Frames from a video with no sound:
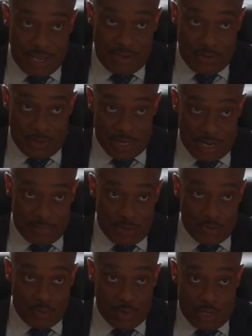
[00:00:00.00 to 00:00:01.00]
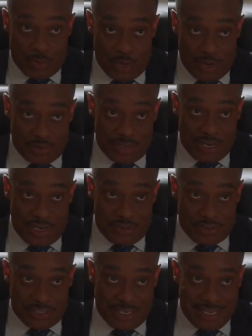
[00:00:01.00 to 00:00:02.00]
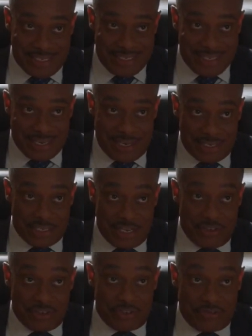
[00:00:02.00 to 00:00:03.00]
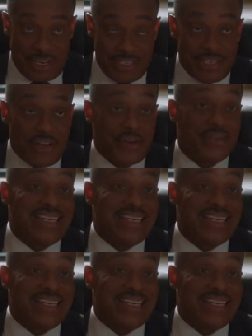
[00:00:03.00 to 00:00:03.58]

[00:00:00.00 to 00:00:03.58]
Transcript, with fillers: You and I are both well aware of the dangers that NCIS agents face here